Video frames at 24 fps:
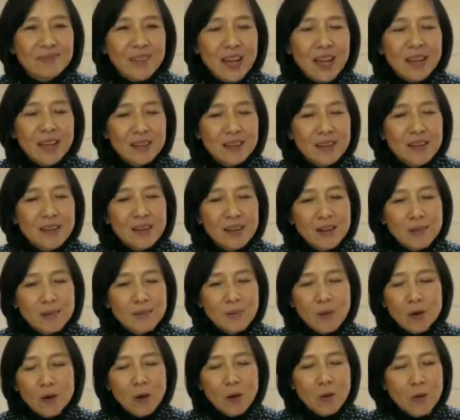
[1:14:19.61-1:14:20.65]
and
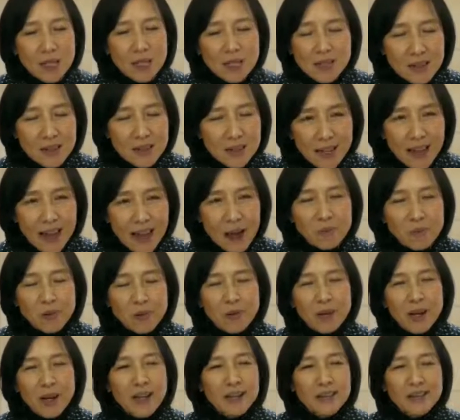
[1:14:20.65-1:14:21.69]
always
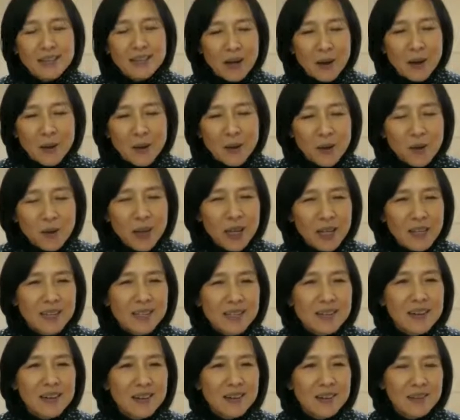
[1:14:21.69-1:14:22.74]
collaborate,
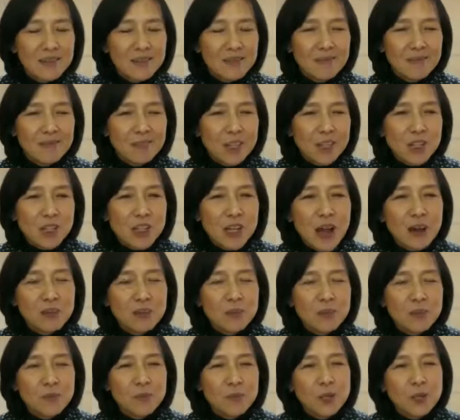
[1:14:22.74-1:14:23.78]
always reach
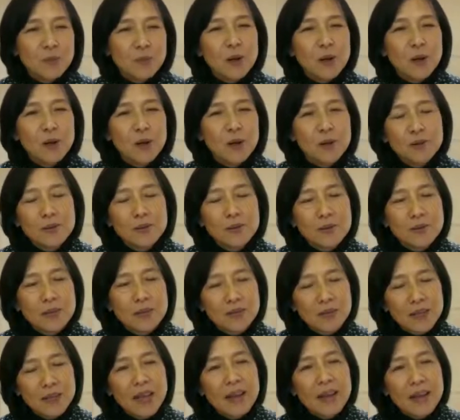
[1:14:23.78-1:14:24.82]
out to people
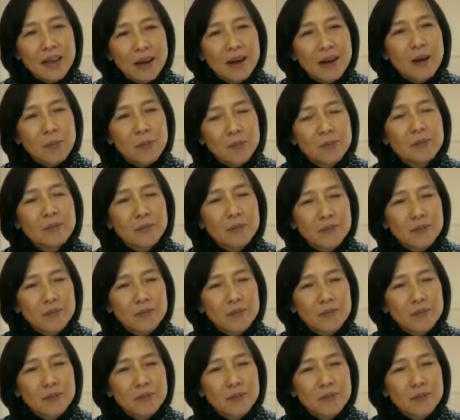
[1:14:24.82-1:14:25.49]
to get help.